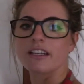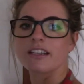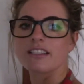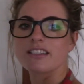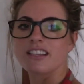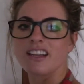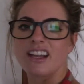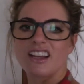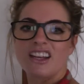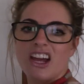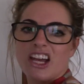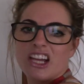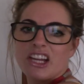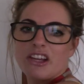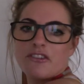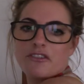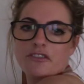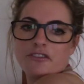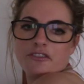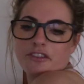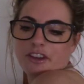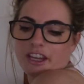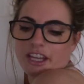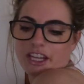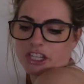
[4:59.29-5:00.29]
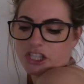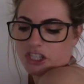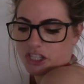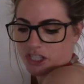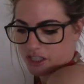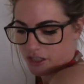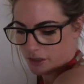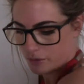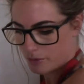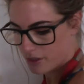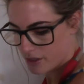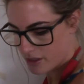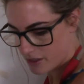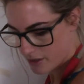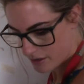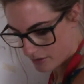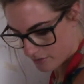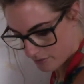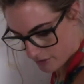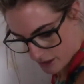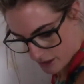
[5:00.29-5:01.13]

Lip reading: It's like a fish, so it doesn't